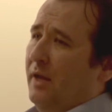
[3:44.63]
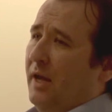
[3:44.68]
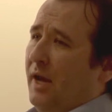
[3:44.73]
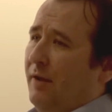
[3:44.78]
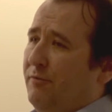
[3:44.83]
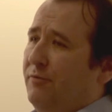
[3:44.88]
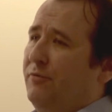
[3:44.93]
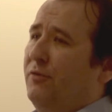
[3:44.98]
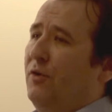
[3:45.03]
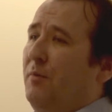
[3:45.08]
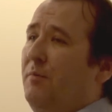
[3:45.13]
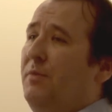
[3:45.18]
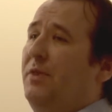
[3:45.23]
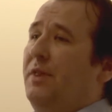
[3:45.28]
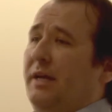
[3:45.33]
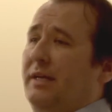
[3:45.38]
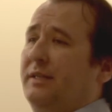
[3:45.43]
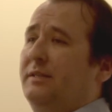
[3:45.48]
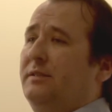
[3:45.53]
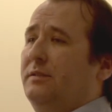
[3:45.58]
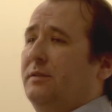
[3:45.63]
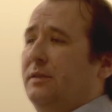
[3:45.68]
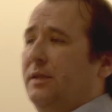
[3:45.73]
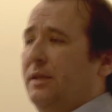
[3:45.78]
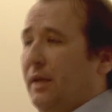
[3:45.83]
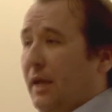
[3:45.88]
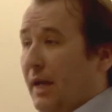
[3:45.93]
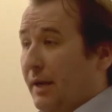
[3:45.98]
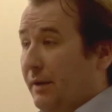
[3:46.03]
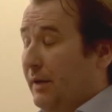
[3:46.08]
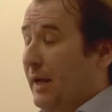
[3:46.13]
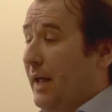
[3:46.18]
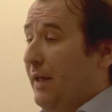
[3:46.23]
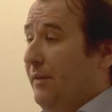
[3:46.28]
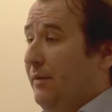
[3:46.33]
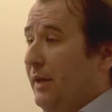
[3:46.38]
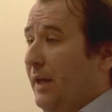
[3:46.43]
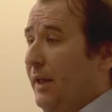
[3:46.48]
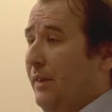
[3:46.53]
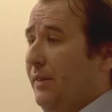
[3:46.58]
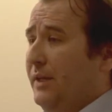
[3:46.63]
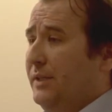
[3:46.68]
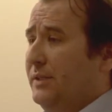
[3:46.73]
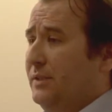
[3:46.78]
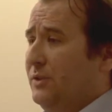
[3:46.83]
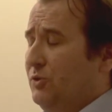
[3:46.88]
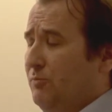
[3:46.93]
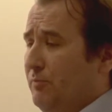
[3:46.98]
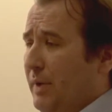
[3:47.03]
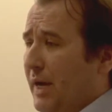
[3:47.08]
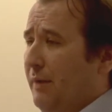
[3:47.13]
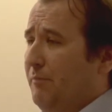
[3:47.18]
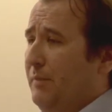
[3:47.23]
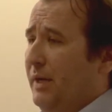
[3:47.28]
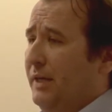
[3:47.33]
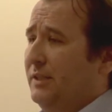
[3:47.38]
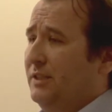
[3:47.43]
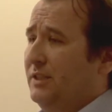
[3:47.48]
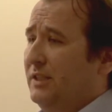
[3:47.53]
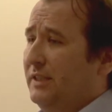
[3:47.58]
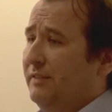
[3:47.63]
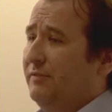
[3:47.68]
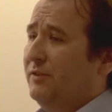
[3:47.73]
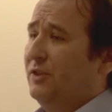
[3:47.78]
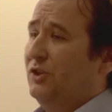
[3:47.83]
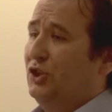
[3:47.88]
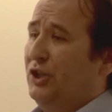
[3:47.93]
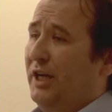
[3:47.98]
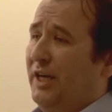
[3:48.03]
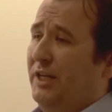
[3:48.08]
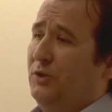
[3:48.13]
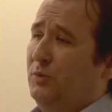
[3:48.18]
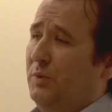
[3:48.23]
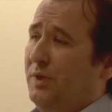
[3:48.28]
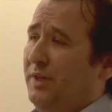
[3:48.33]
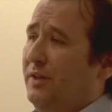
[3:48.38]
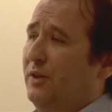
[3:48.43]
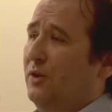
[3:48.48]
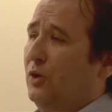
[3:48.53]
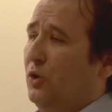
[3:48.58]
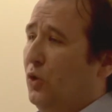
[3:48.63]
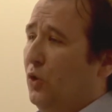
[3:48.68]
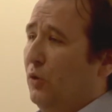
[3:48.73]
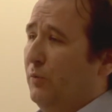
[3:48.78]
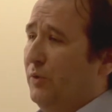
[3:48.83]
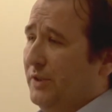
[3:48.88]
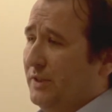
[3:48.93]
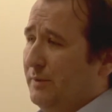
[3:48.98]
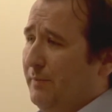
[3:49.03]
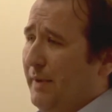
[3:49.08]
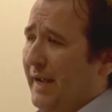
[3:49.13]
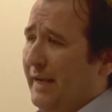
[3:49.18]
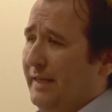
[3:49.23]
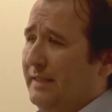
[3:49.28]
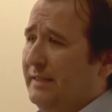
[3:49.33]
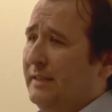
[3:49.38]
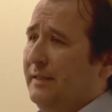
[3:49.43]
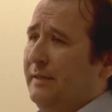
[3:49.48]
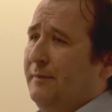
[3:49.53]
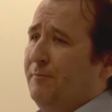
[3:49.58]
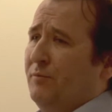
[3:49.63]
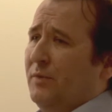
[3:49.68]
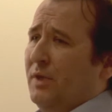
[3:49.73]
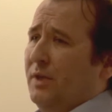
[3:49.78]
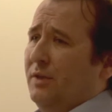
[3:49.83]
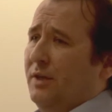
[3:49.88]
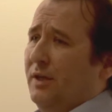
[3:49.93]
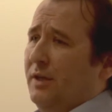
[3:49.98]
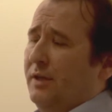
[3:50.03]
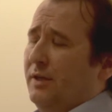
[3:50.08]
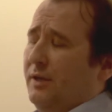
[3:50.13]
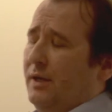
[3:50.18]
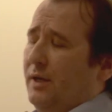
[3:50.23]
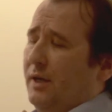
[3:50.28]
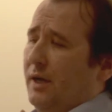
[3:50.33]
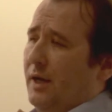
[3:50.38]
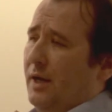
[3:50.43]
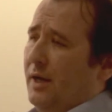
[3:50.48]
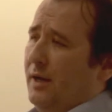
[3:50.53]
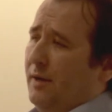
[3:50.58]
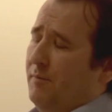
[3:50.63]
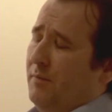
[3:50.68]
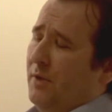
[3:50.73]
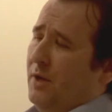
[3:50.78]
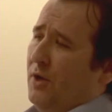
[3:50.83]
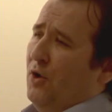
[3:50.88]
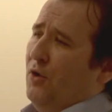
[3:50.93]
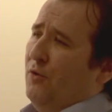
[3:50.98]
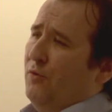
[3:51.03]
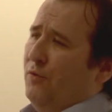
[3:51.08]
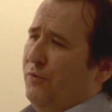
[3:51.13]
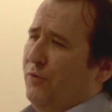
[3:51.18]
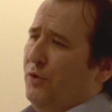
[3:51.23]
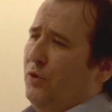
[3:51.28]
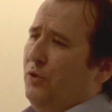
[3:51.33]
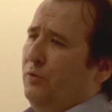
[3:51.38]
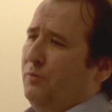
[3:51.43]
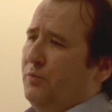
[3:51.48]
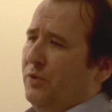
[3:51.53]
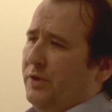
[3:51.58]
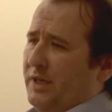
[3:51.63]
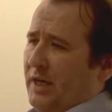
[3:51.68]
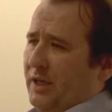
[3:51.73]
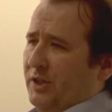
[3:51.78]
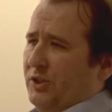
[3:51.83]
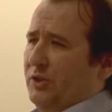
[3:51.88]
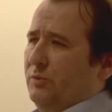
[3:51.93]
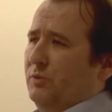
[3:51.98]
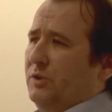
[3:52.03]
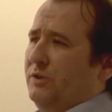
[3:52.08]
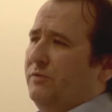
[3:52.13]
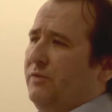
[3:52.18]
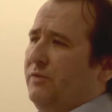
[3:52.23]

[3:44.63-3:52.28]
And from this, and this made a significant change within the corporate space, that food production was